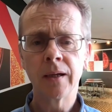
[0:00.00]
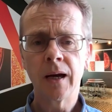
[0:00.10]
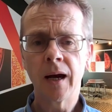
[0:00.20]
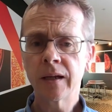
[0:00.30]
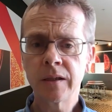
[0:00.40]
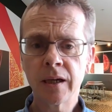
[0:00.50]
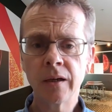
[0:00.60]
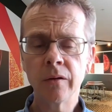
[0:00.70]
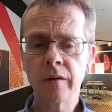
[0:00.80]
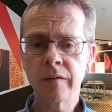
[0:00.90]
I can tell
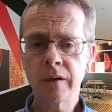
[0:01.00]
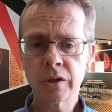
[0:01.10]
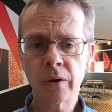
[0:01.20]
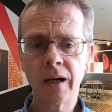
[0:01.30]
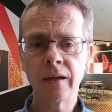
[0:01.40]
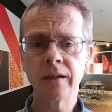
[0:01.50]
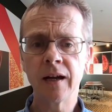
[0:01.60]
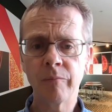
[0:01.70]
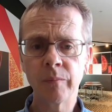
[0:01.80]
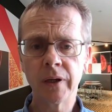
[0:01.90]
you that the Australian
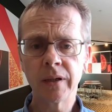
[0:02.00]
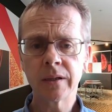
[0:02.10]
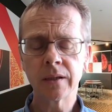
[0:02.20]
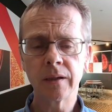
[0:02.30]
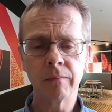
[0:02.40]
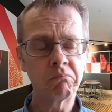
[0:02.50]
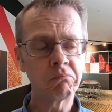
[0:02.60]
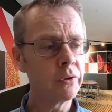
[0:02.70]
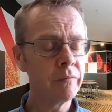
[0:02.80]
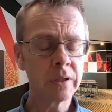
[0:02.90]
government,
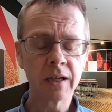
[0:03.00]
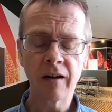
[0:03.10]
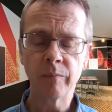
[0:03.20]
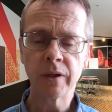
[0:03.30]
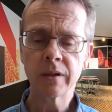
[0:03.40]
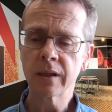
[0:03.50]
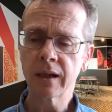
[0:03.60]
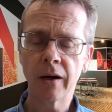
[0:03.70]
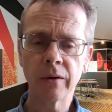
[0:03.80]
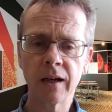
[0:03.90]
previous governments, the
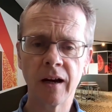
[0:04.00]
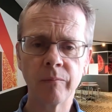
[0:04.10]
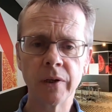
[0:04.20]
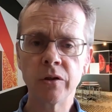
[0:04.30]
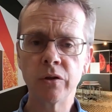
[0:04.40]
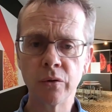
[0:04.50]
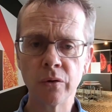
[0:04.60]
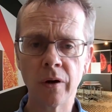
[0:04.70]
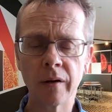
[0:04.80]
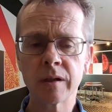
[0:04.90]
current government, do
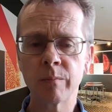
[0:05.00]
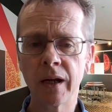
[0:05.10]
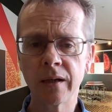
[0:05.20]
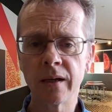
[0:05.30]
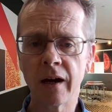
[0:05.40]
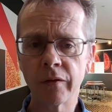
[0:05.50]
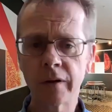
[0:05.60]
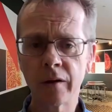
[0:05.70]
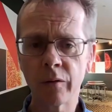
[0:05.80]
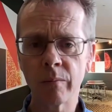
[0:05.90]
not spend enough on
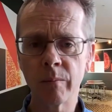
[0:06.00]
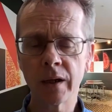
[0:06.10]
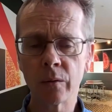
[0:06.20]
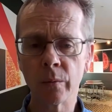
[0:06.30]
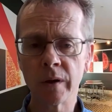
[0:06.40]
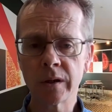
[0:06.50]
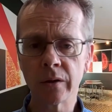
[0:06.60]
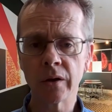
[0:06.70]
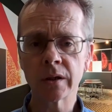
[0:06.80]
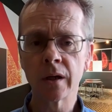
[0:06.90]
health and medical
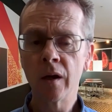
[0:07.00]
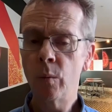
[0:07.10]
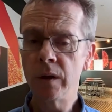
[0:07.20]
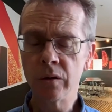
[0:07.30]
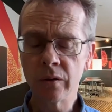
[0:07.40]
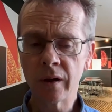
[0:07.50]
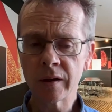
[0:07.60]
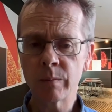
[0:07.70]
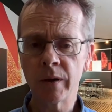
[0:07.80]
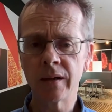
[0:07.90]
research. We do not
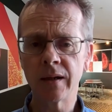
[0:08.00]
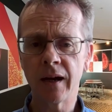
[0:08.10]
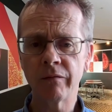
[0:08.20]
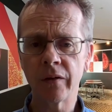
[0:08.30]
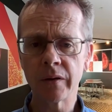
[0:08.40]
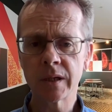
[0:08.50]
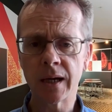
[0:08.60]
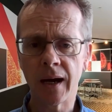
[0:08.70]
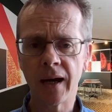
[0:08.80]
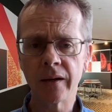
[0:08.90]
spend enough on
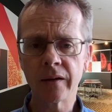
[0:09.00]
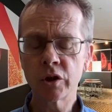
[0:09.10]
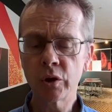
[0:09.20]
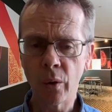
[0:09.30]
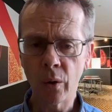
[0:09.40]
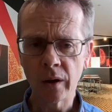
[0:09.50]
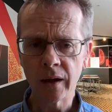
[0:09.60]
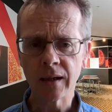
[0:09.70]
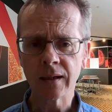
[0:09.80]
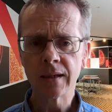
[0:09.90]
science.
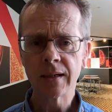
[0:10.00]
Surely